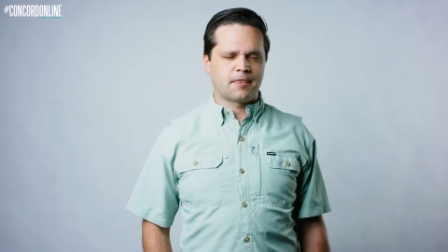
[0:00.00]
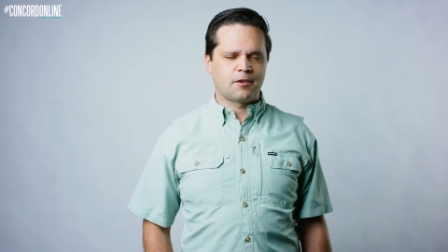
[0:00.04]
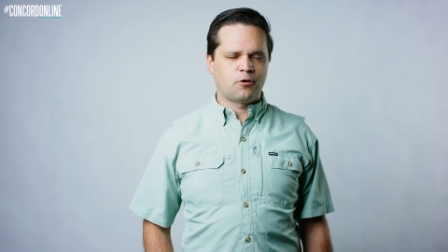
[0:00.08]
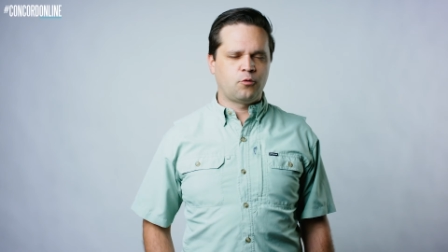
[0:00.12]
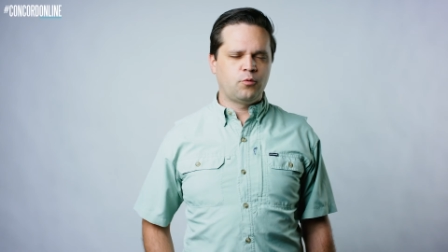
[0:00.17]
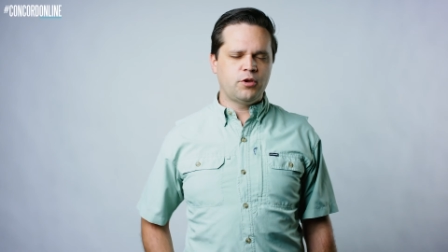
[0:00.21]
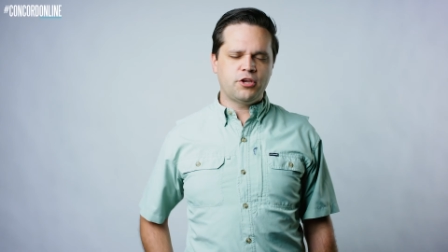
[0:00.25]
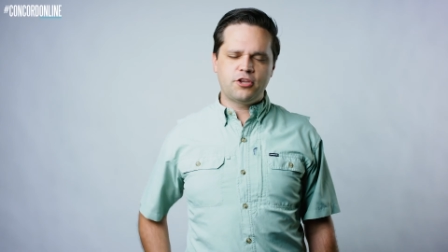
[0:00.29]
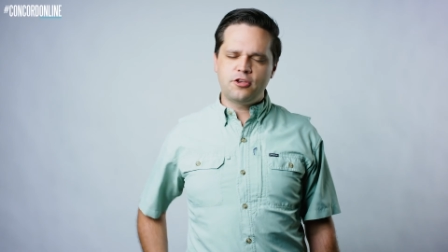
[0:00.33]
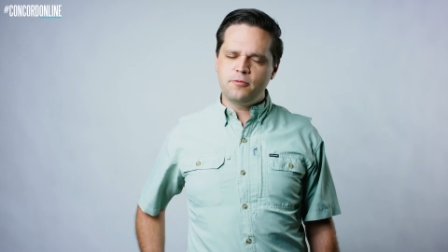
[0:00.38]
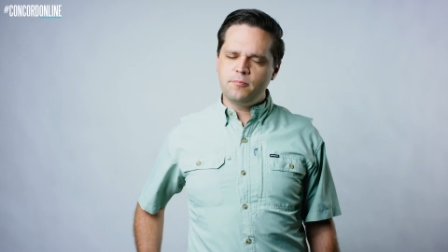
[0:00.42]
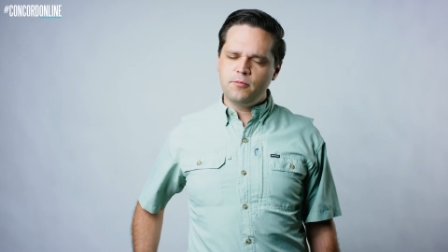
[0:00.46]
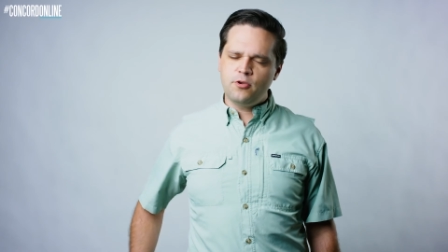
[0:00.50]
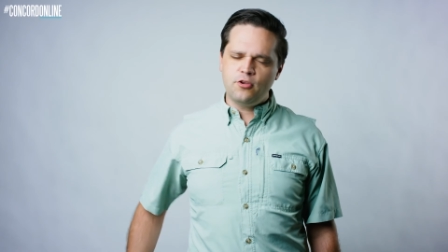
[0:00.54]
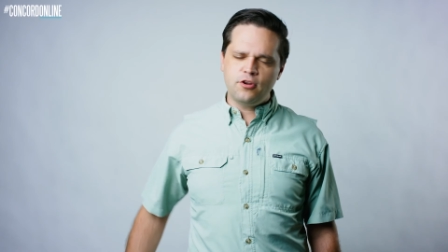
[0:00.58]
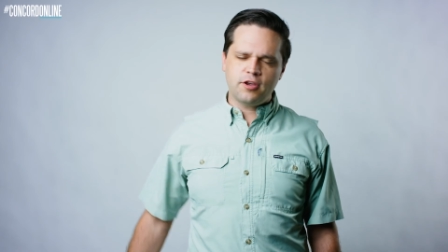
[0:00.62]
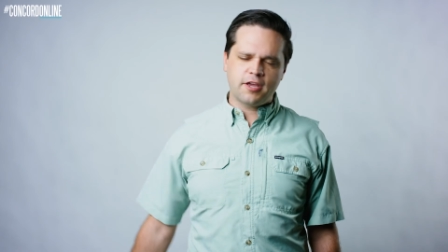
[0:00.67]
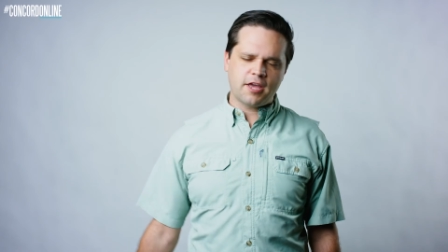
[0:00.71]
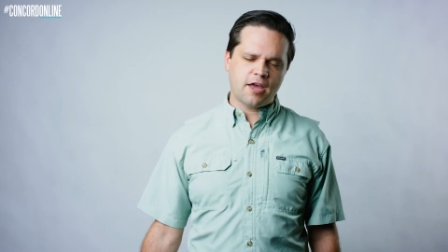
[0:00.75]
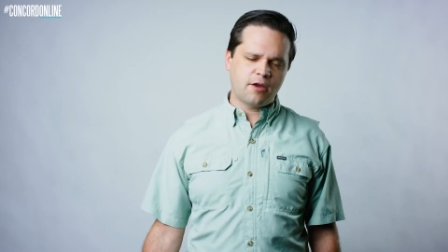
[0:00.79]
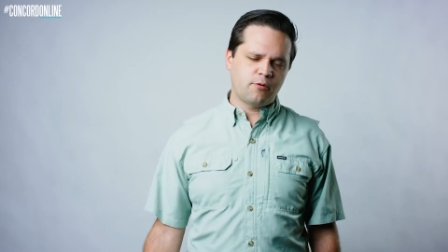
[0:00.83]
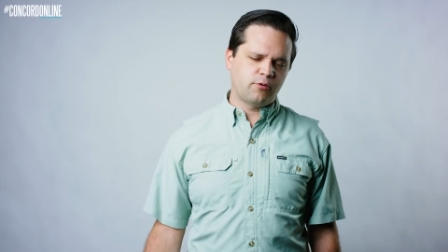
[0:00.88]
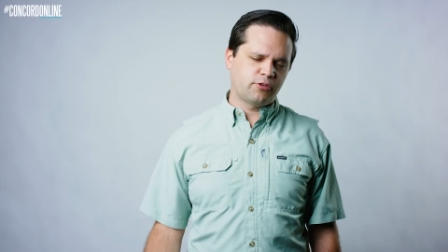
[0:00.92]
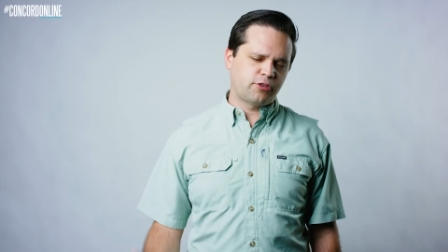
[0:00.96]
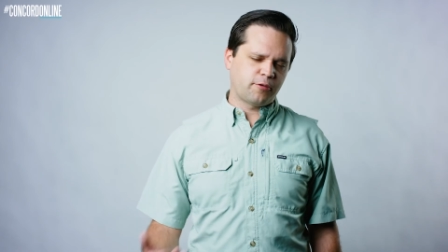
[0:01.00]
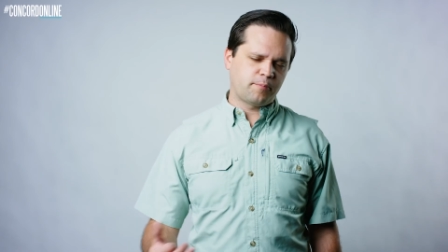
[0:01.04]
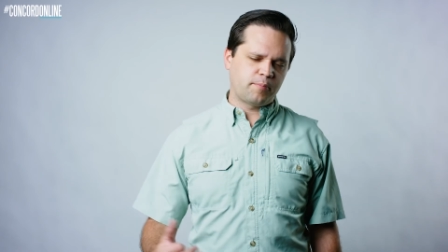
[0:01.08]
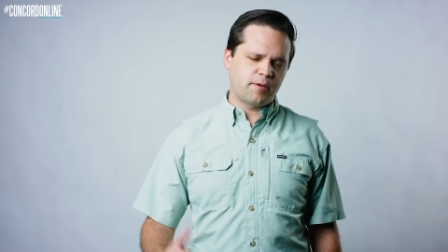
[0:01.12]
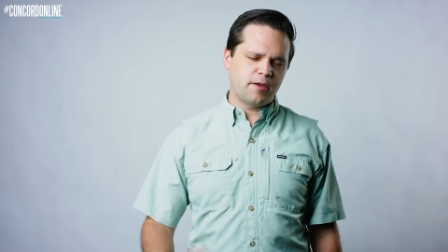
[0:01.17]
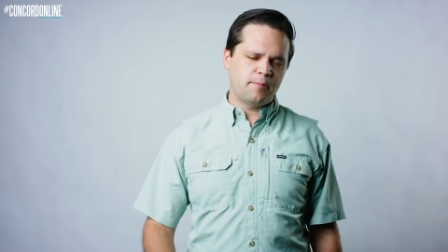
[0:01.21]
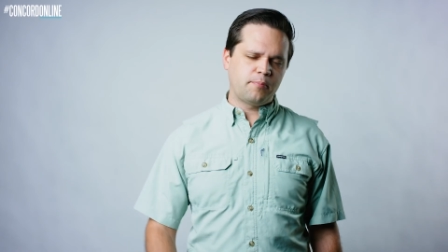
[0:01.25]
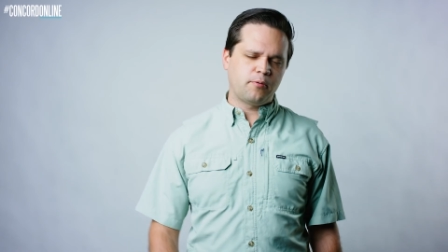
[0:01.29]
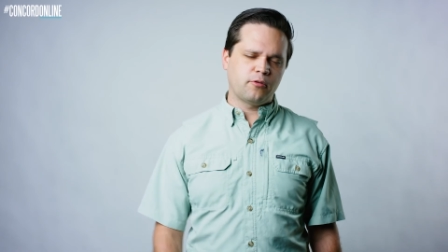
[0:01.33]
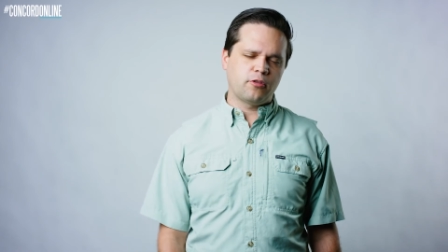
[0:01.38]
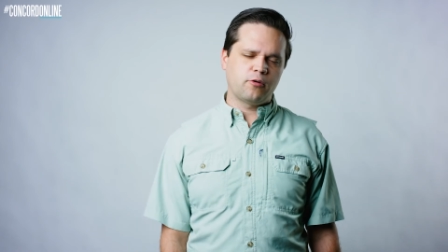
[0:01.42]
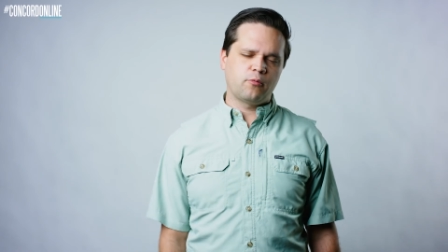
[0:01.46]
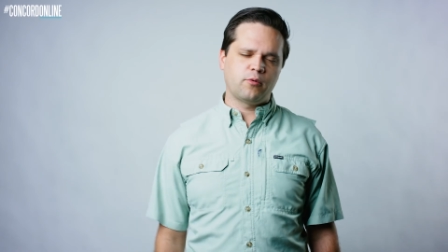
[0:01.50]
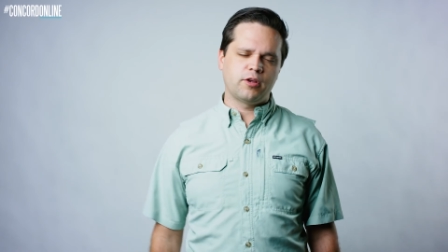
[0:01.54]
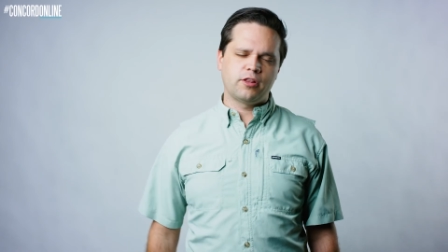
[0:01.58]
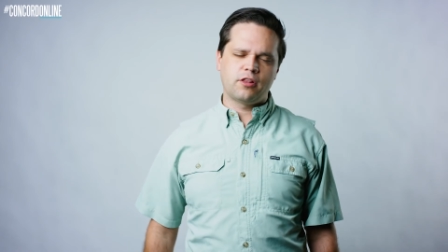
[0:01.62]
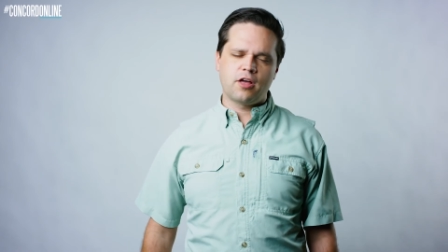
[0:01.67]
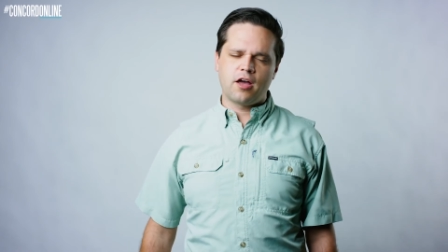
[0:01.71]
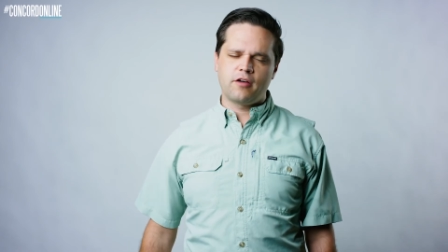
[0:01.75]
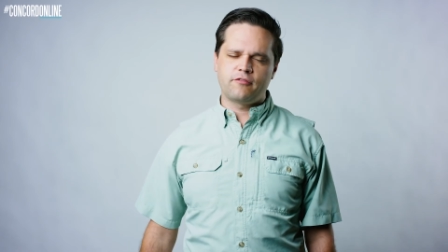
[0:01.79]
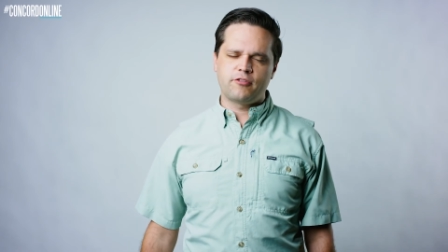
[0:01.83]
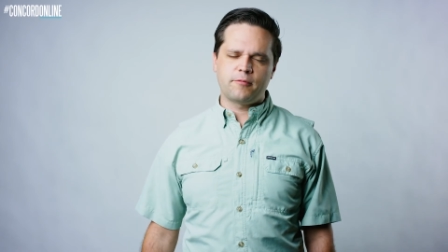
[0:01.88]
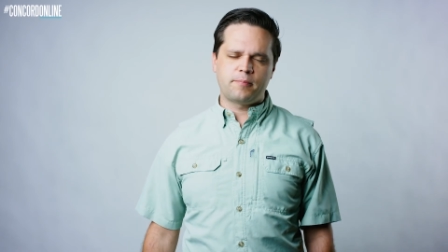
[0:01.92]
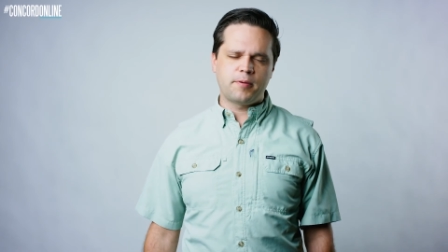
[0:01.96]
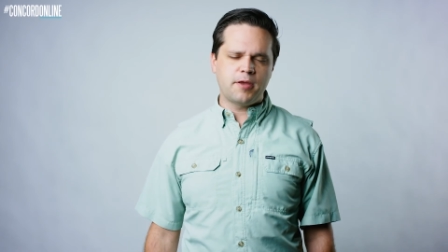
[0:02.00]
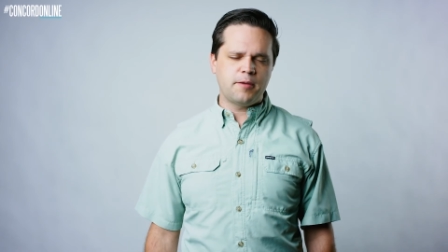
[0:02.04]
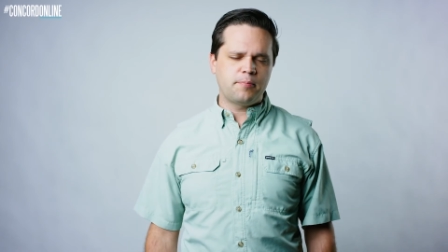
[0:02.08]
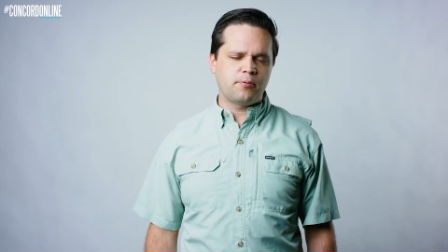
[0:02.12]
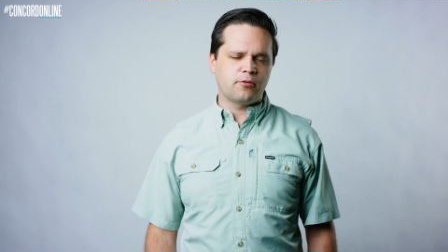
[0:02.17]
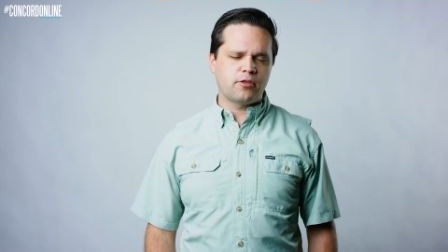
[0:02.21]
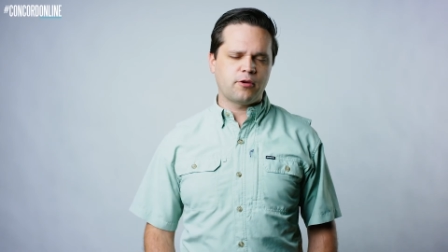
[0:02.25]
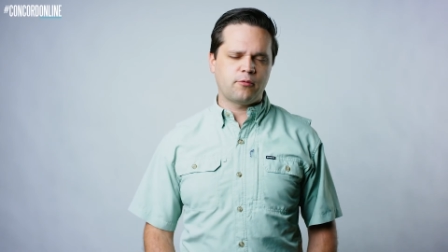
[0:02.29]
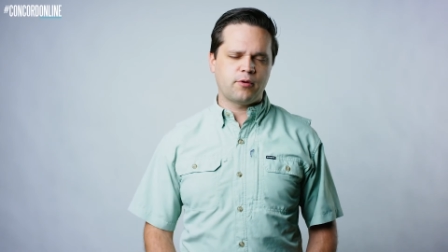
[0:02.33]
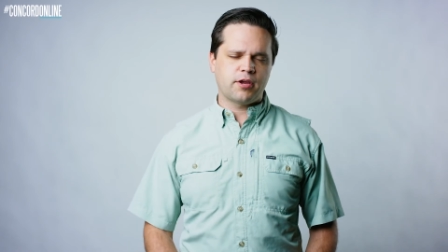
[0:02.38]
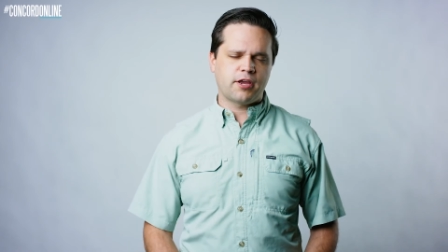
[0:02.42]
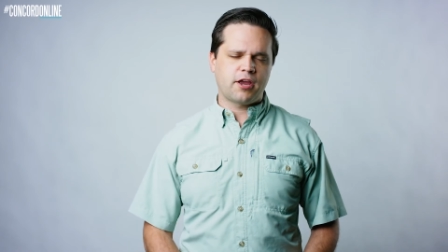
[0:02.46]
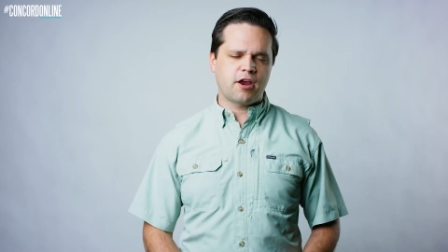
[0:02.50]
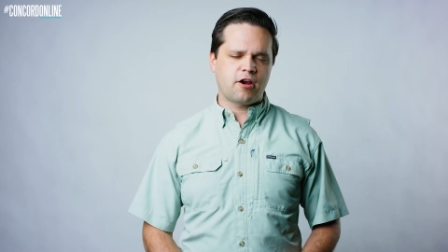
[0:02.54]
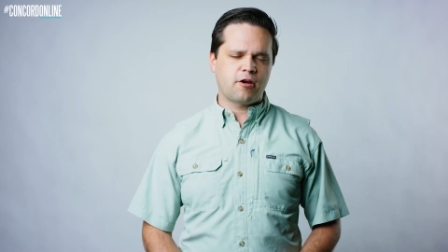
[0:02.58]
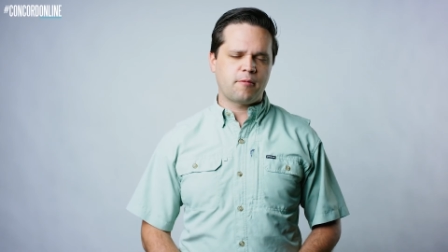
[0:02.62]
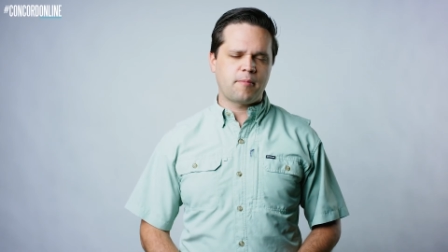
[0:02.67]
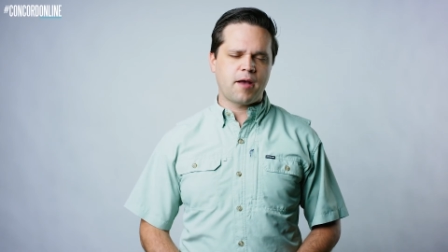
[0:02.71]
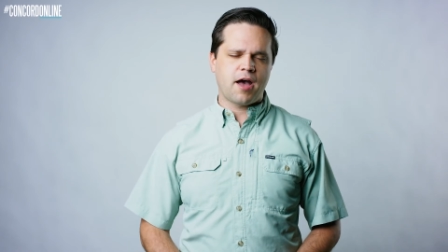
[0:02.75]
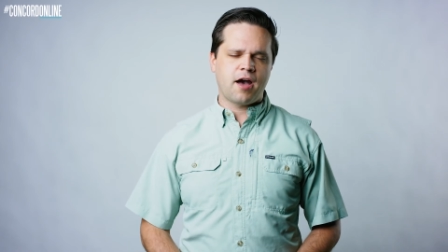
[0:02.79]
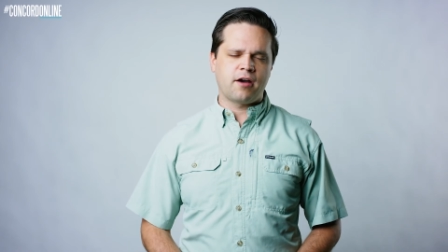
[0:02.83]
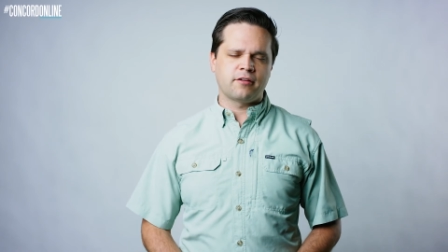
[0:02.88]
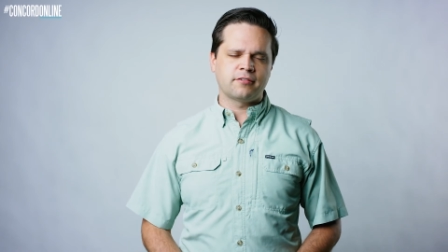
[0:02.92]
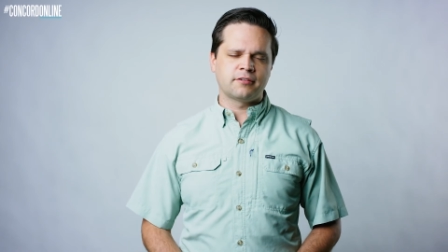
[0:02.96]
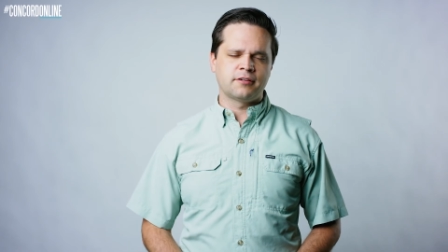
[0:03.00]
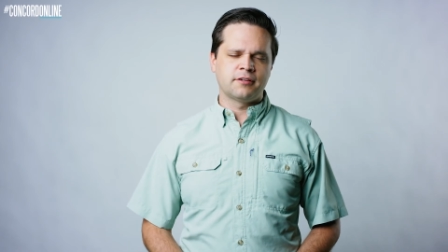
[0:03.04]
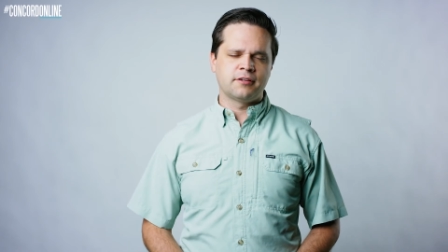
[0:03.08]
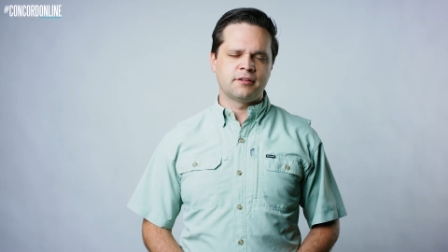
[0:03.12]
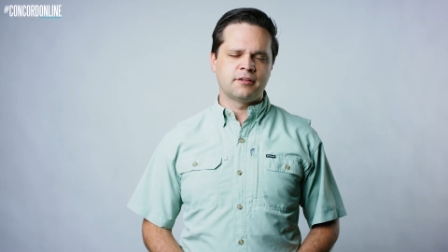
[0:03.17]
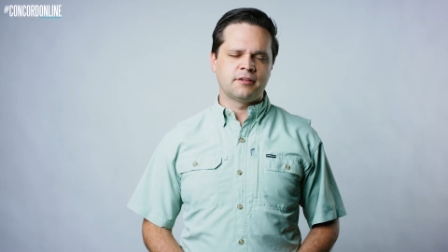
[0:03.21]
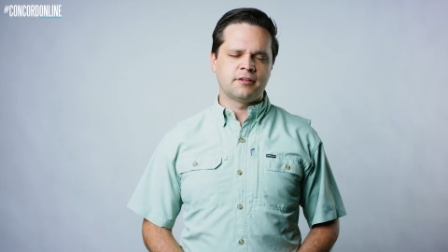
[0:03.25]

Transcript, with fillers: We communicate with the people that we love, the people that we care about.